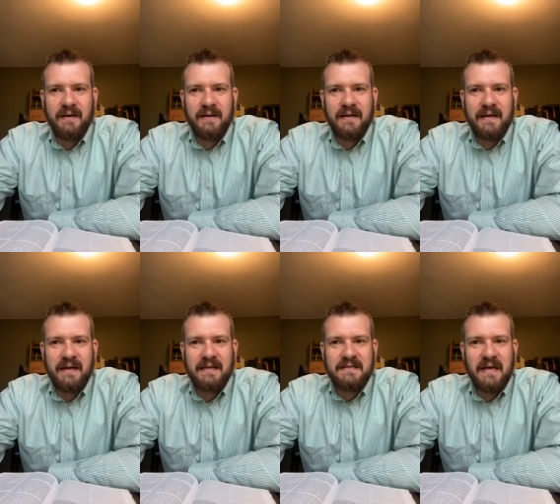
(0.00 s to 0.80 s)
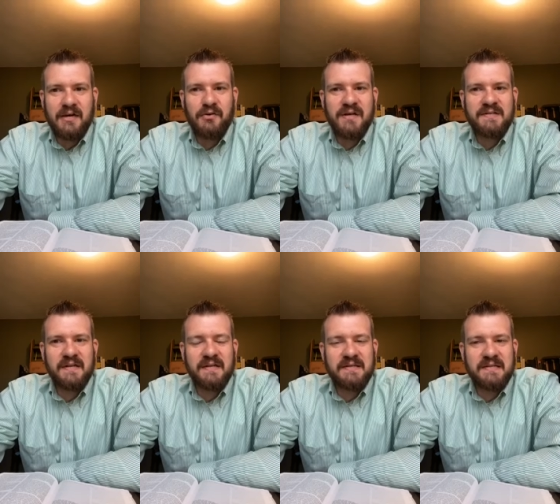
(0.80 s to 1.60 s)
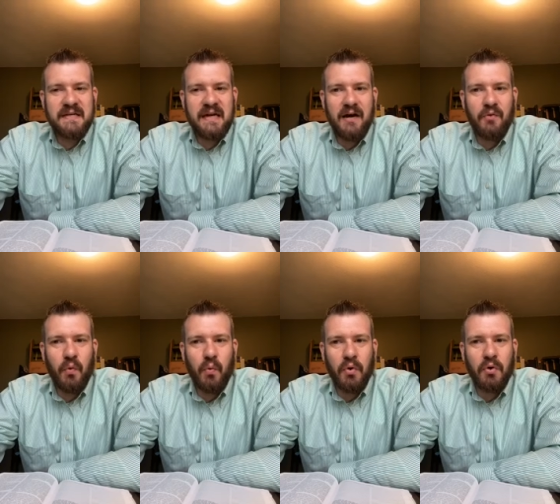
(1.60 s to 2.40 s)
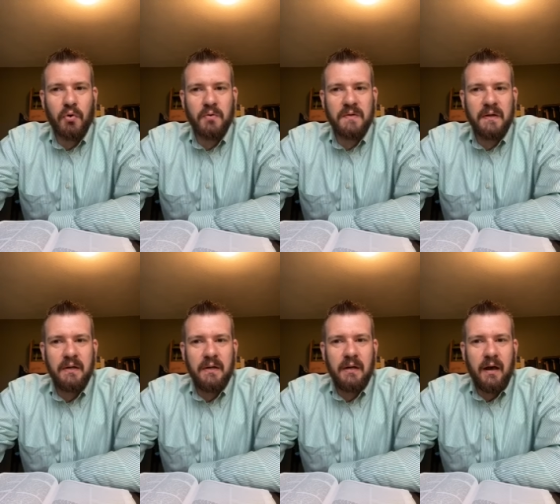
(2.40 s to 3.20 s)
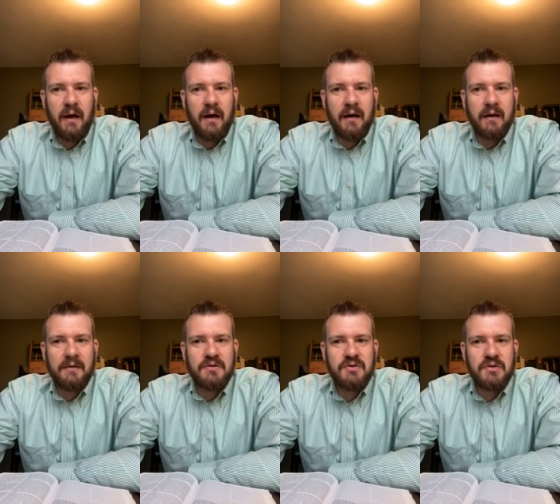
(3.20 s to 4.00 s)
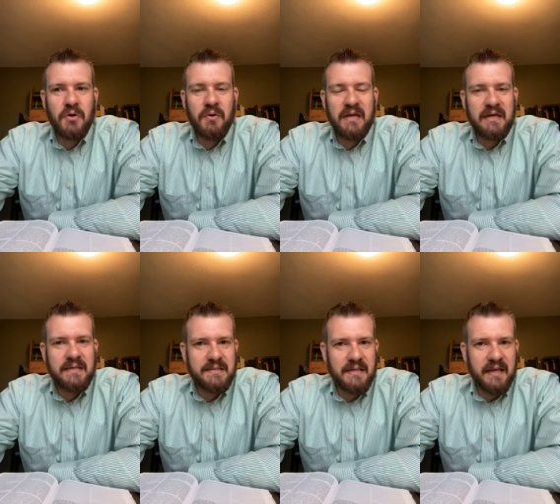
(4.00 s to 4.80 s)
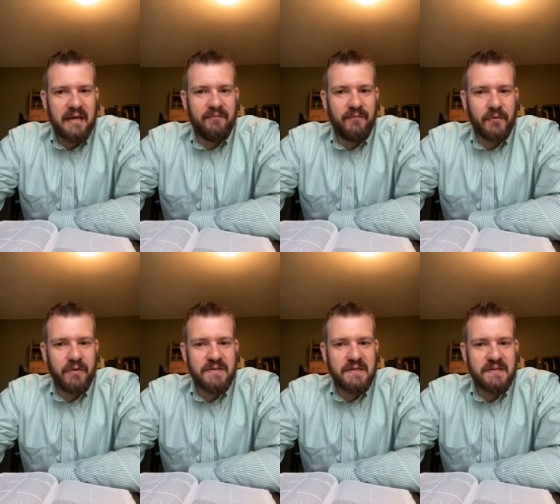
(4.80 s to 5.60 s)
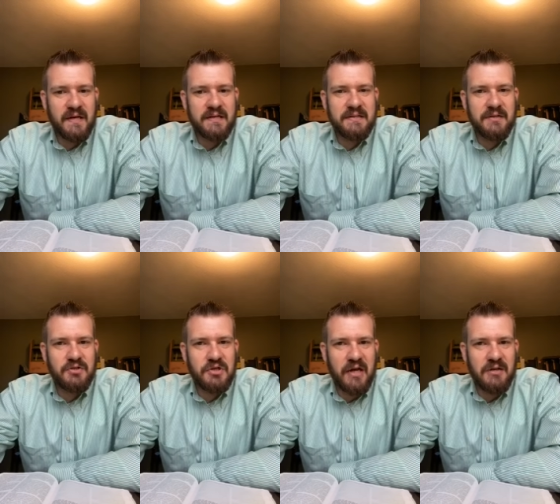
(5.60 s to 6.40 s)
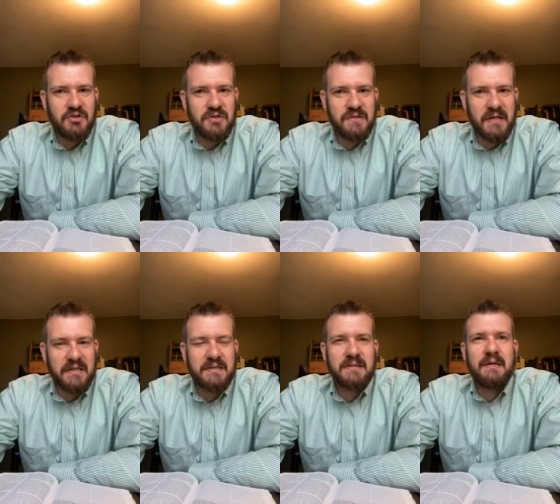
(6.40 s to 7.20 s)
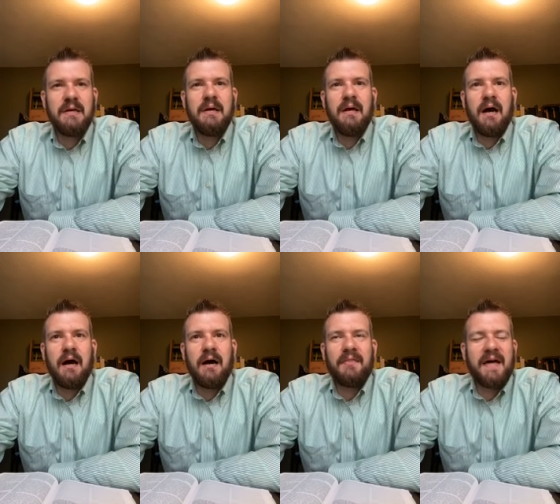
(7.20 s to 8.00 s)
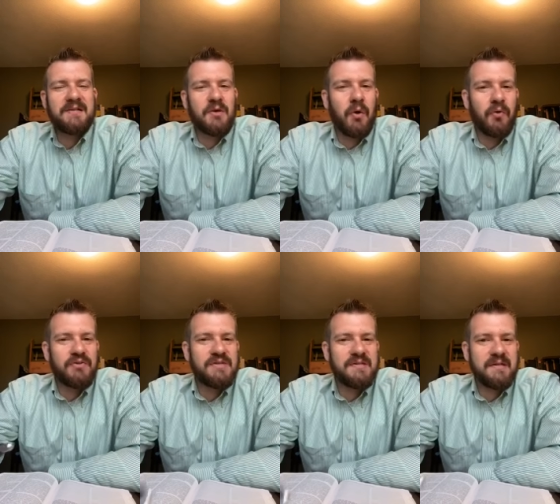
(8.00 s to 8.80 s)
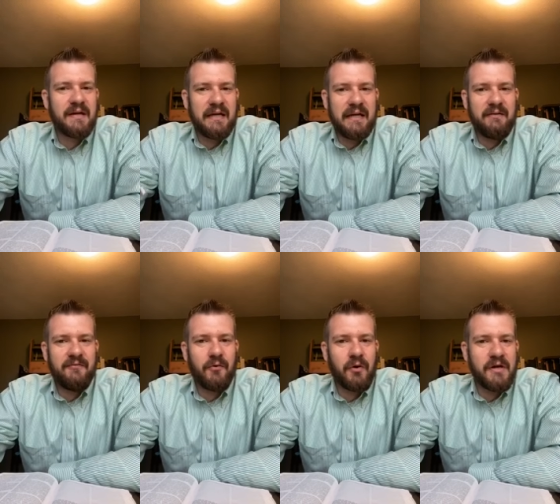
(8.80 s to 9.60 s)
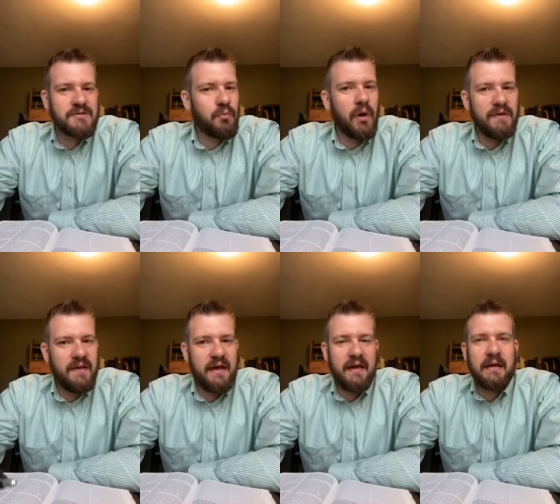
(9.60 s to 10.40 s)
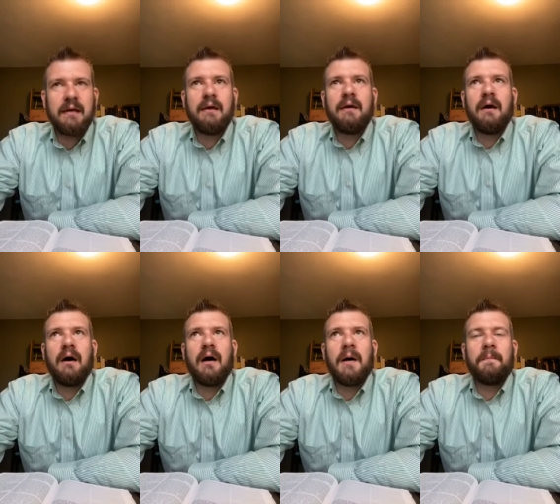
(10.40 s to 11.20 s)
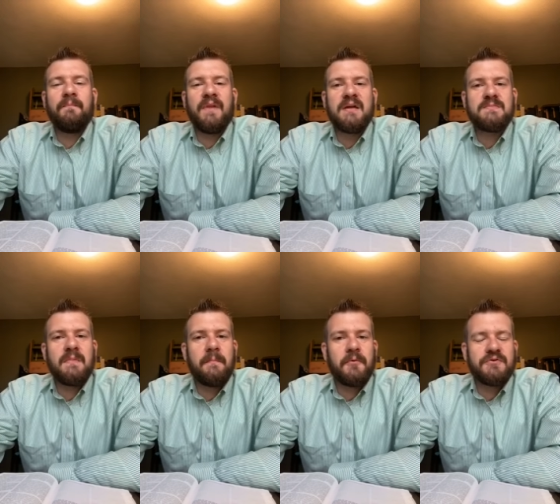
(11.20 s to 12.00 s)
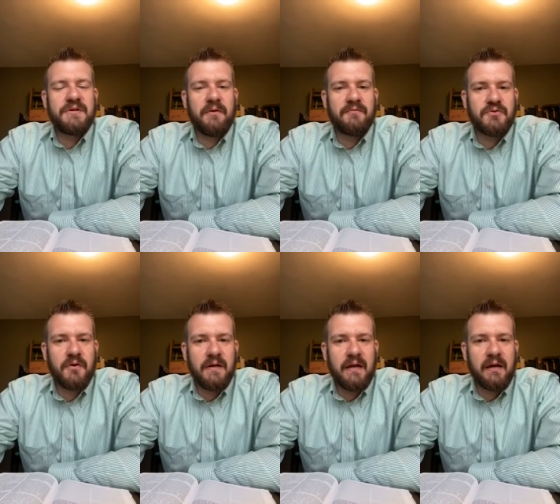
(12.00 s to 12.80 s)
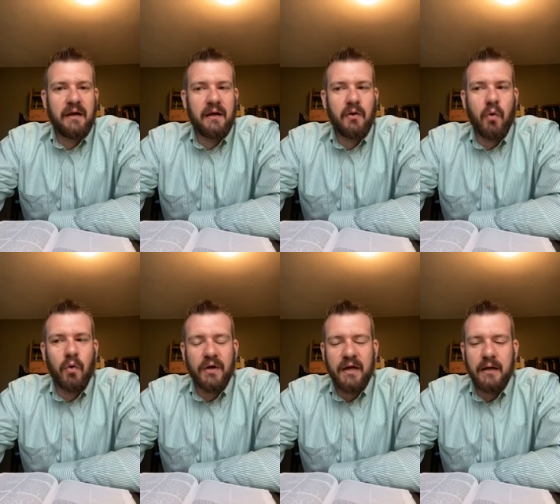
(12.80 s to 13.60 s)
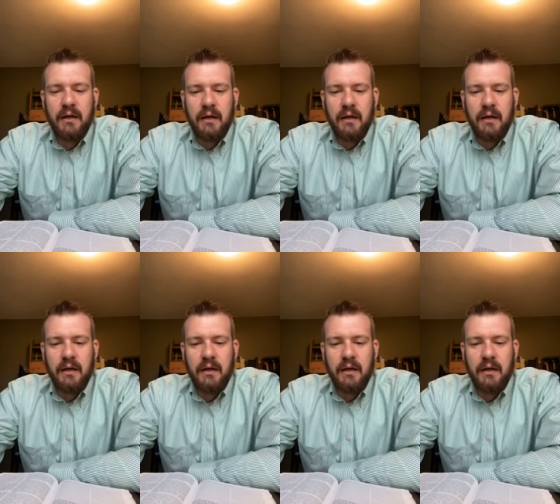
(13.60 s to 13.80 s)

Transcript: it is interesting to see how the world uh, so easily influences us and changes us. Uh, that's a whole study for us one day um, as members here of Trinity and Concordia.